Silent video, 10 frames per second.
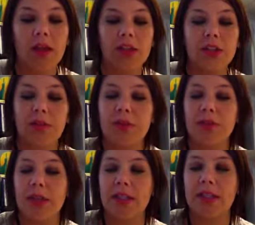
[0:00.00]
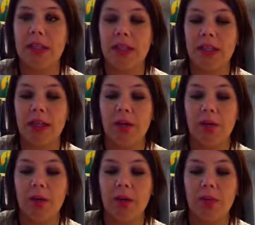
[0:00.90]
She was maintaining
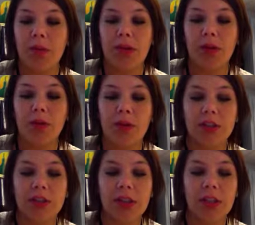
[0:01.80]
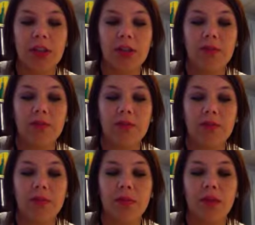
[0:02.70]
appropriate questioning,
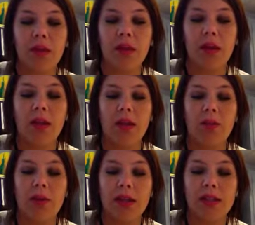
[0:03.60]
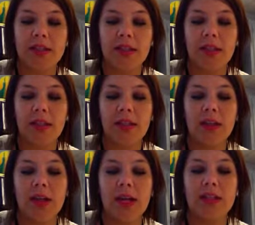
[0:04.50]
pacing,
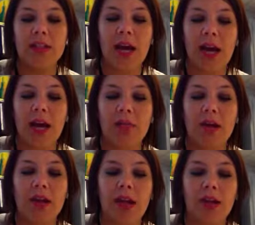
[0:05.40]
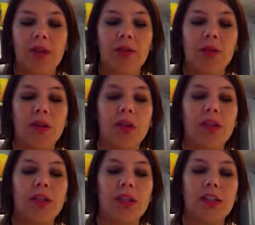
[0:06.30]
and time allotted with
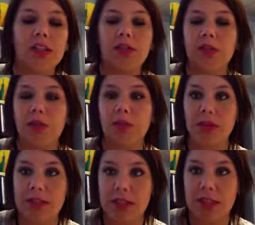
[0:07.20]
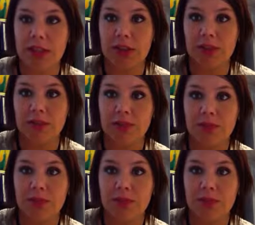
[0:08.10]
each student presentation.